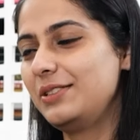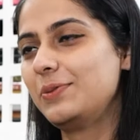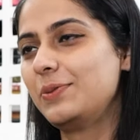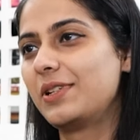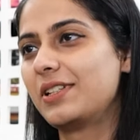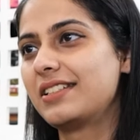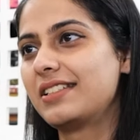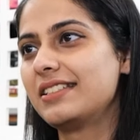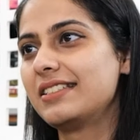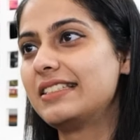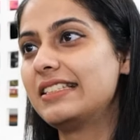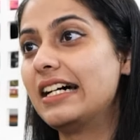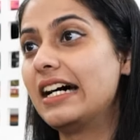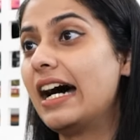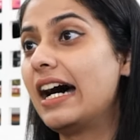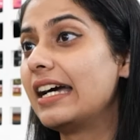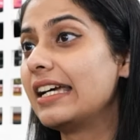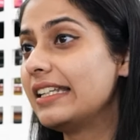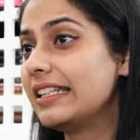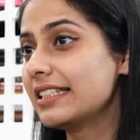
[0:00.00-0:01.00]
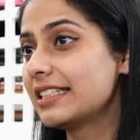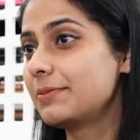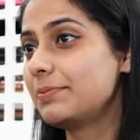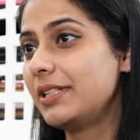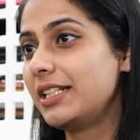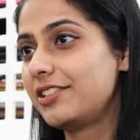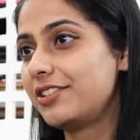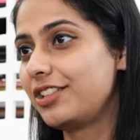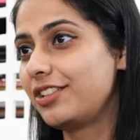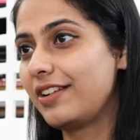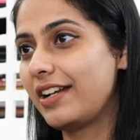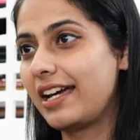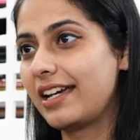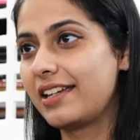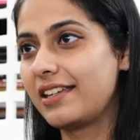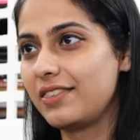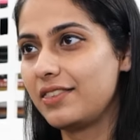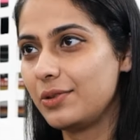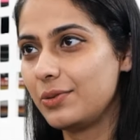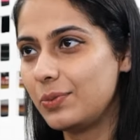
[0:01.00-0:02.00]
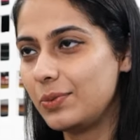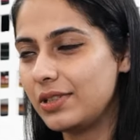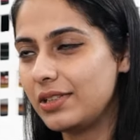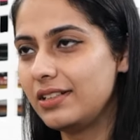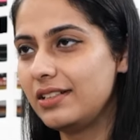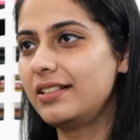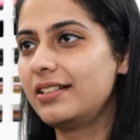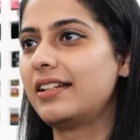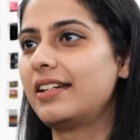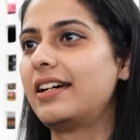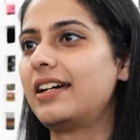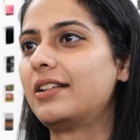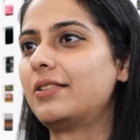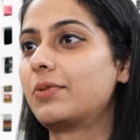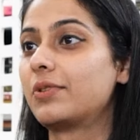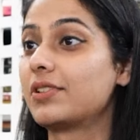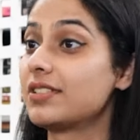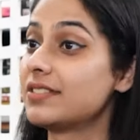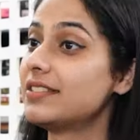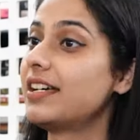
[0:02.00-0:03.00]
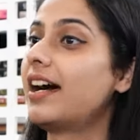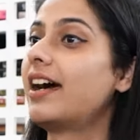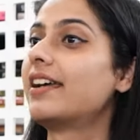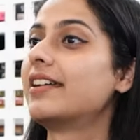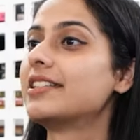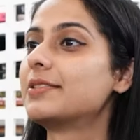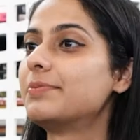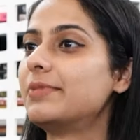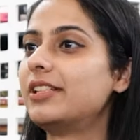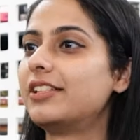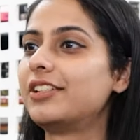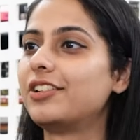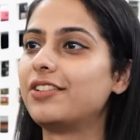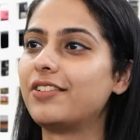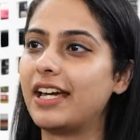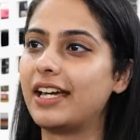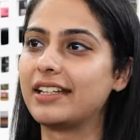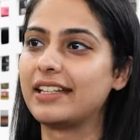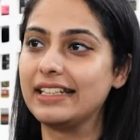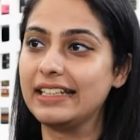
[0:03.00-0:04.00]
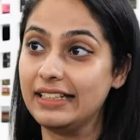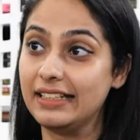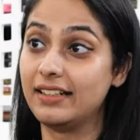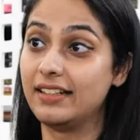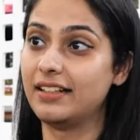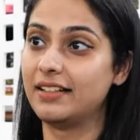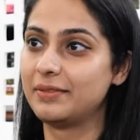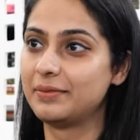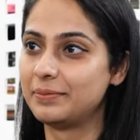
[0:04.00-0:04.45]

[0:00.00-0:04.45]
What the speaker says: What is the highest military rank in the world and what is the highest military rank in India?